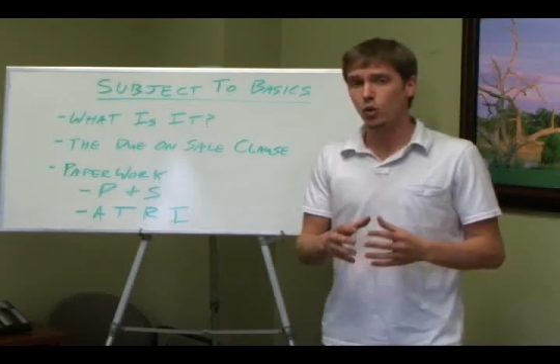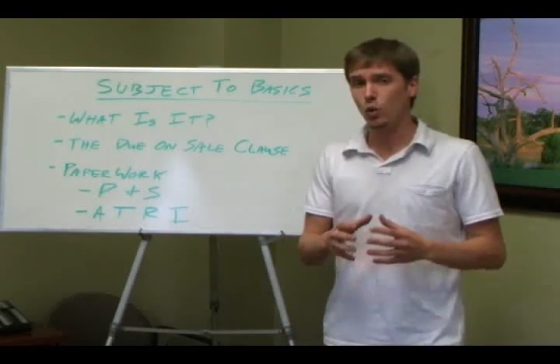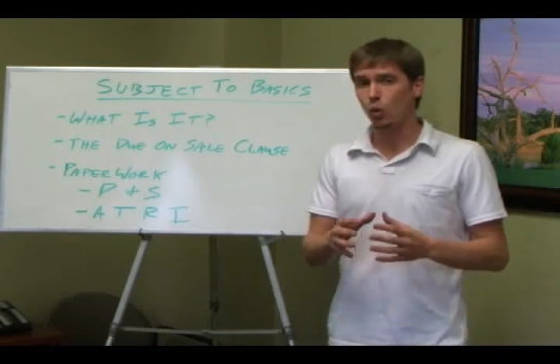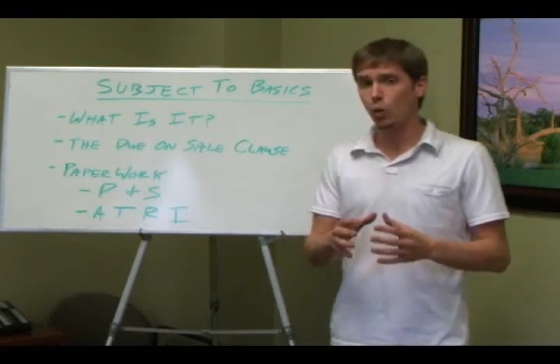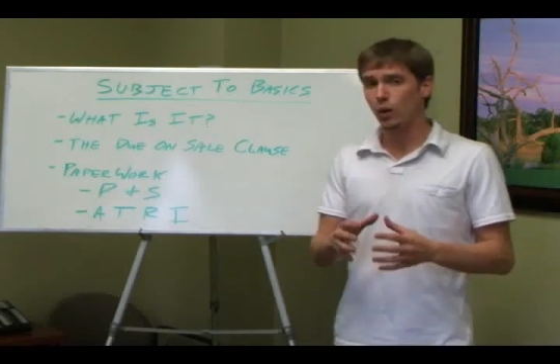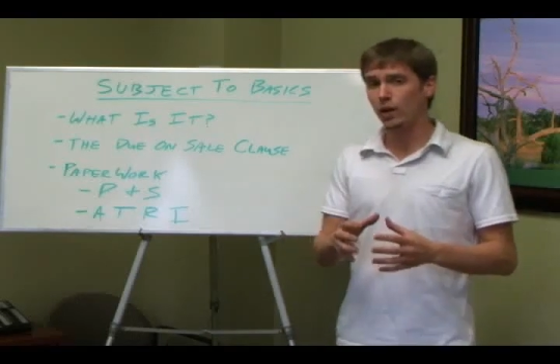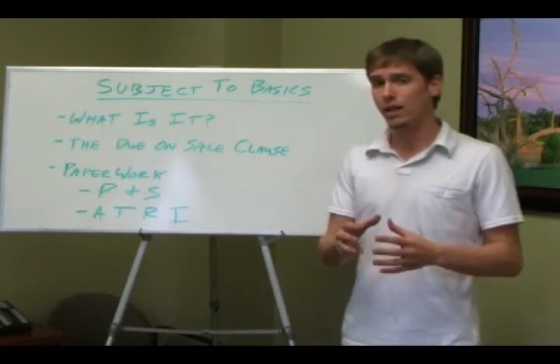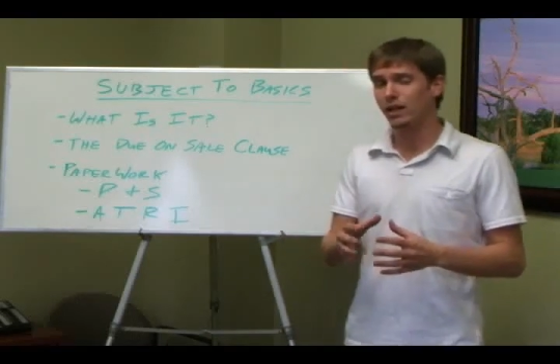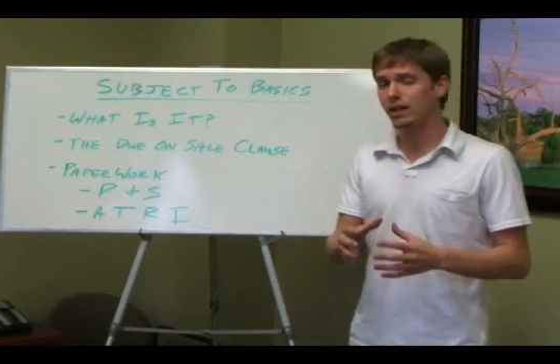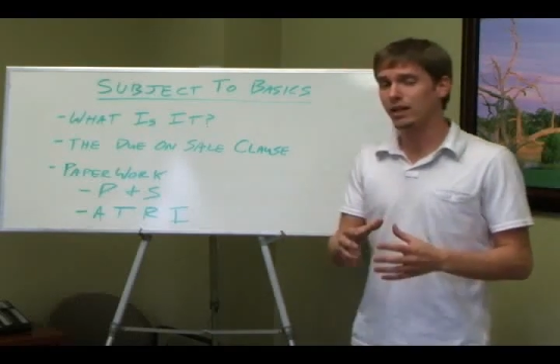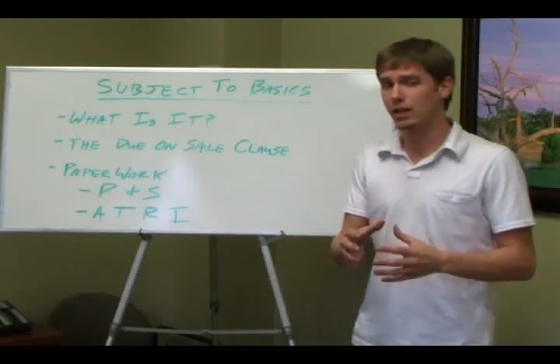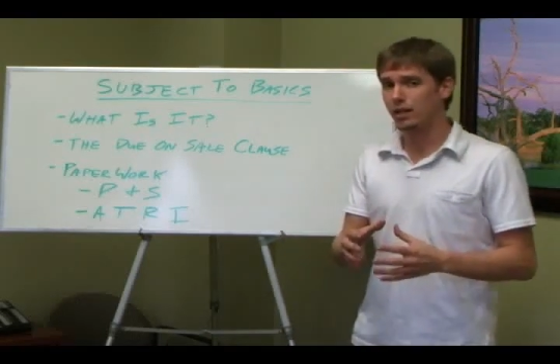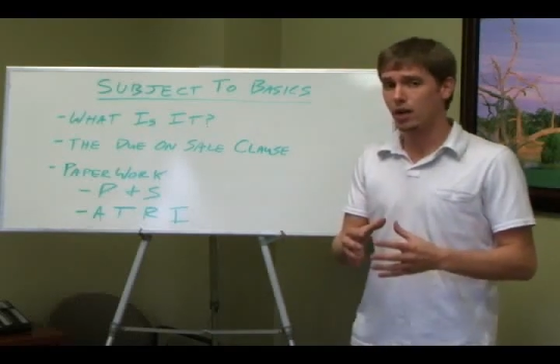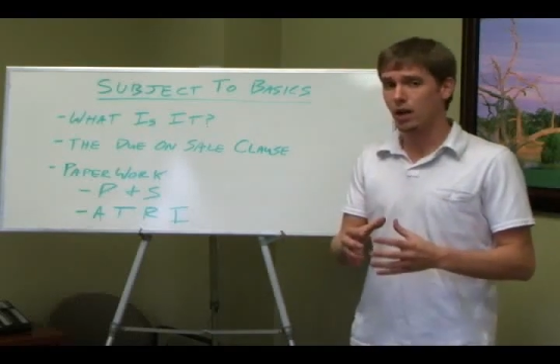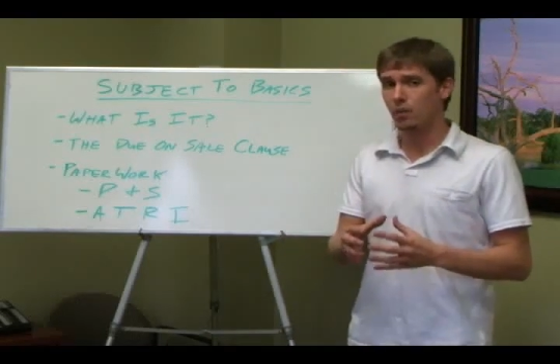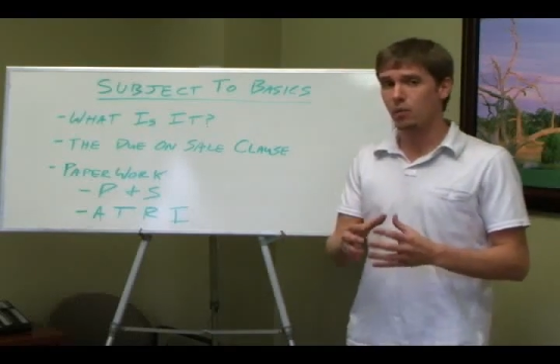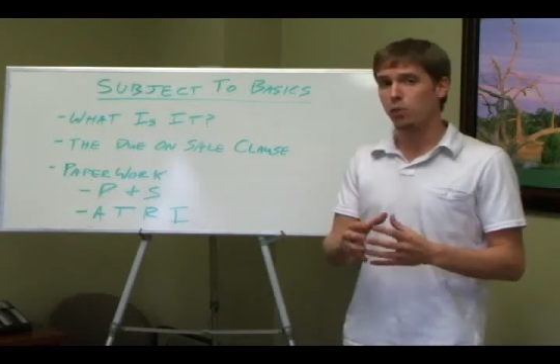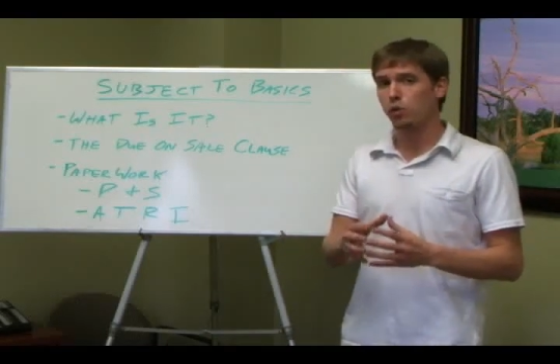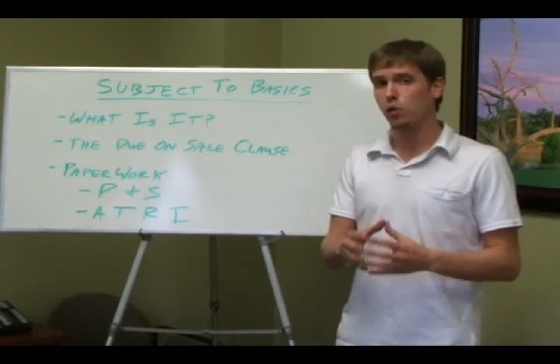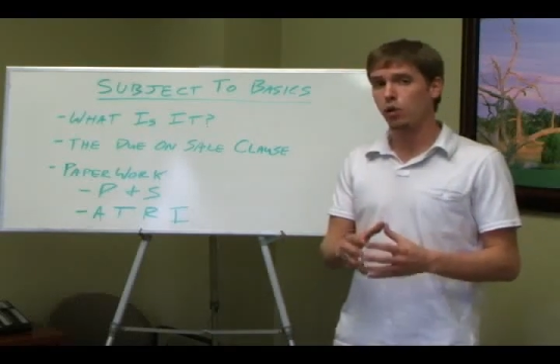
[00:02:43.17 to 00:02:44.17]
when
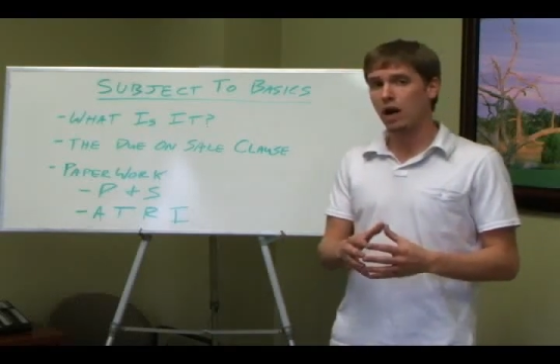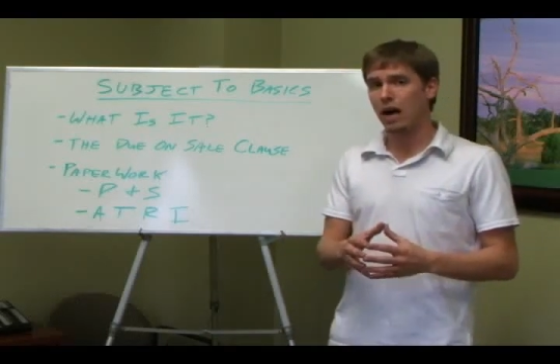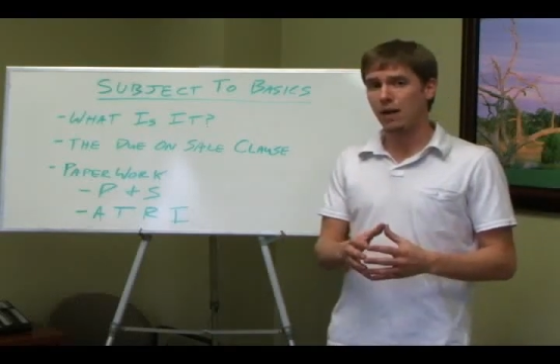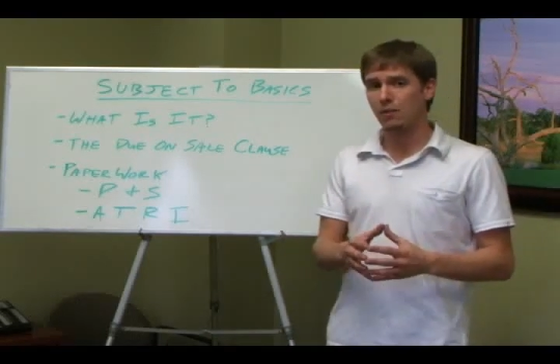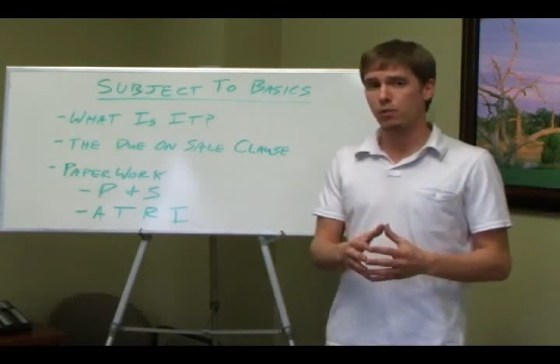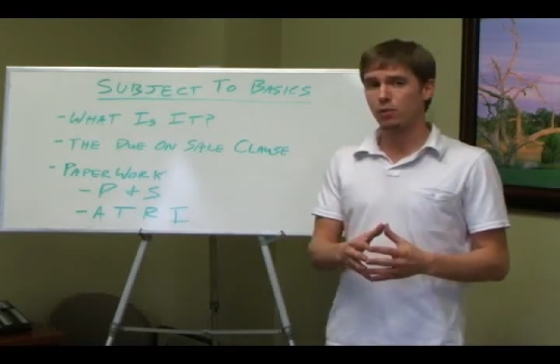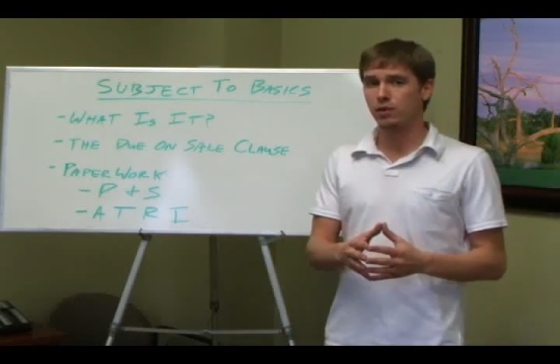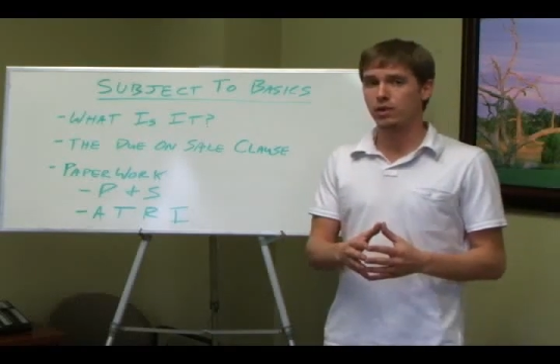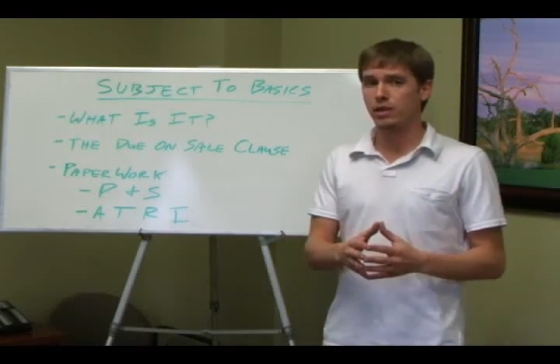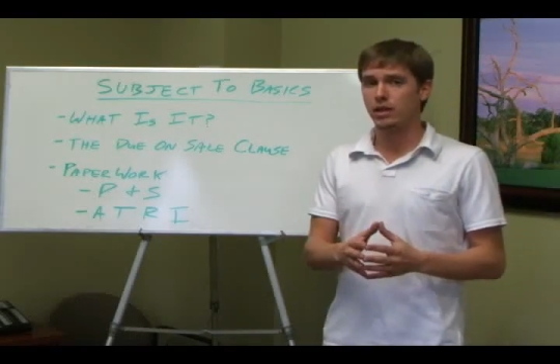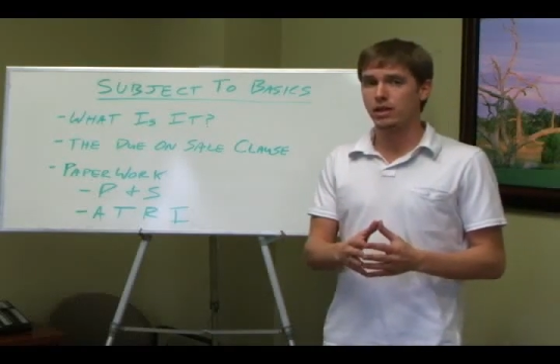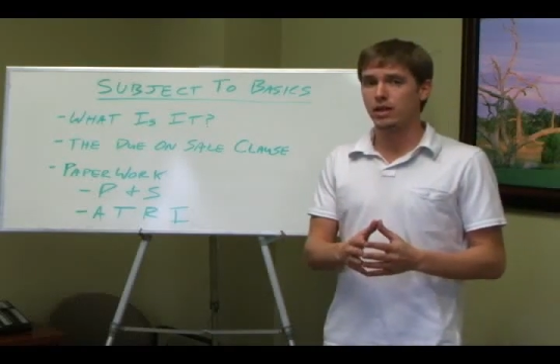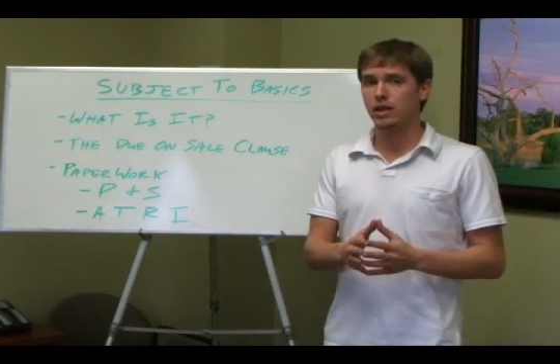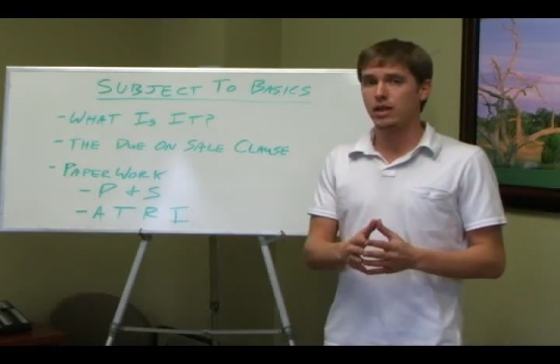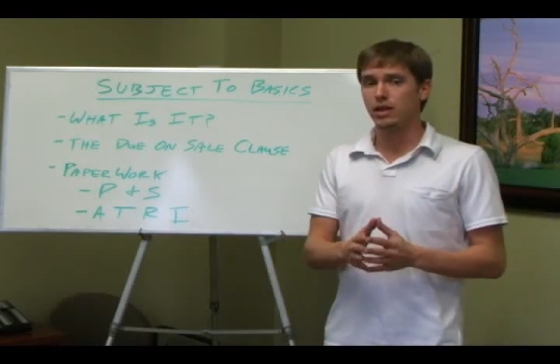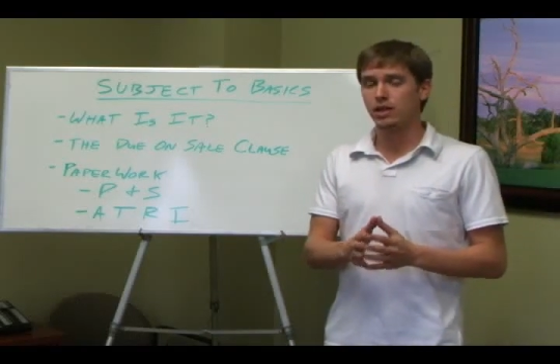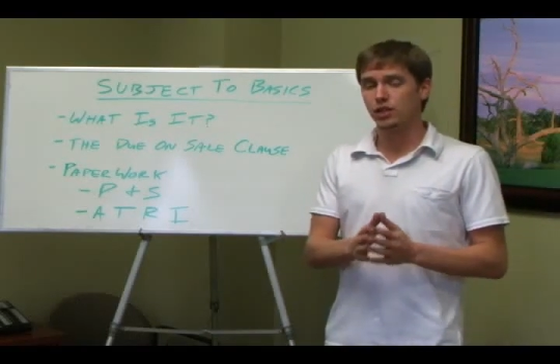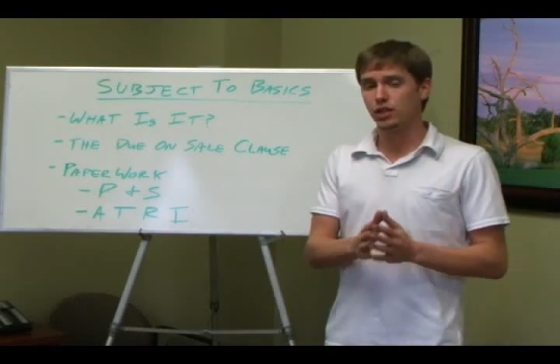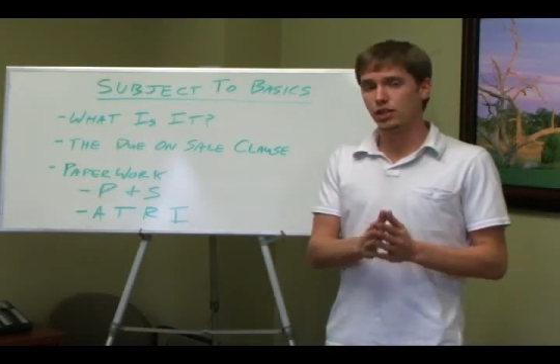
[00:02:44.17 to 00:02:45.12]
a property